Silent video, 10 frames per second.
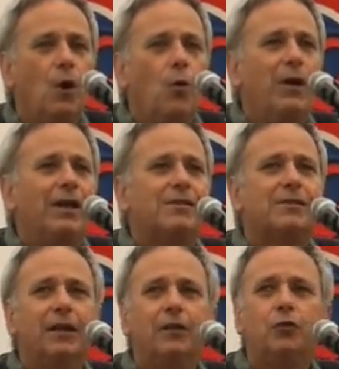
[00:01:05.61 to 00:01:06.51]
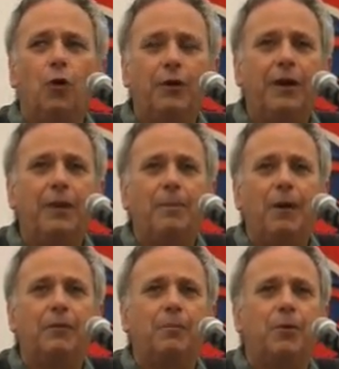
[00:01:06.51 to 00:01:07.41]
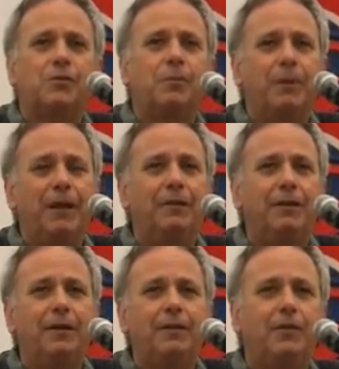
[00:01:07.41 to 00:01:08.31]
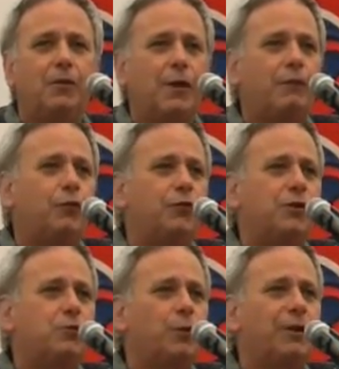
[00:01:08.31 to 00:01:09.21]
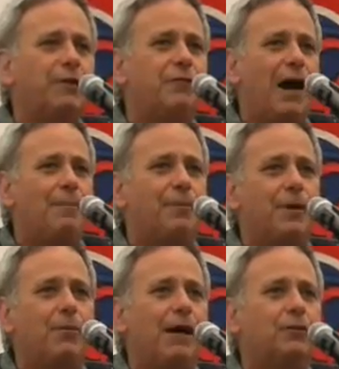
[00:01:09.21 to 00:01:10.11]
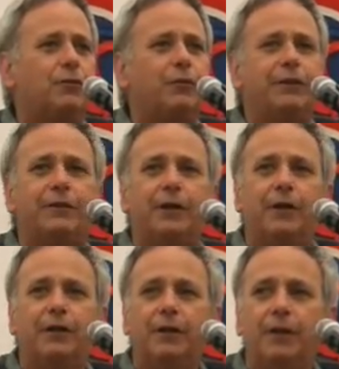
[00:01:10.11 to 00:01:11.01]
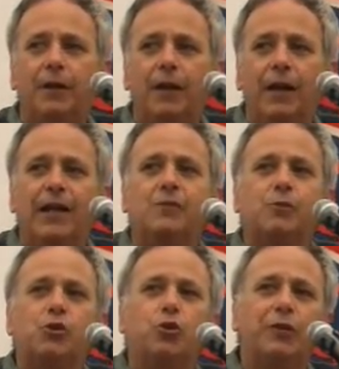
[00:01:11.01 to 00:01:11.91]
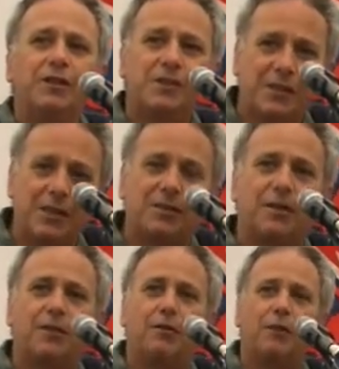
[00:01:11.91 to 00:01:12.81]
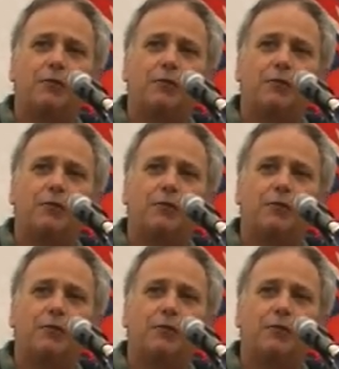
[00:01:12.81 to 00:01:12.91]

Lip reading: We are still talking about the possibility that the refugees will give up their right of return, as we should insist that the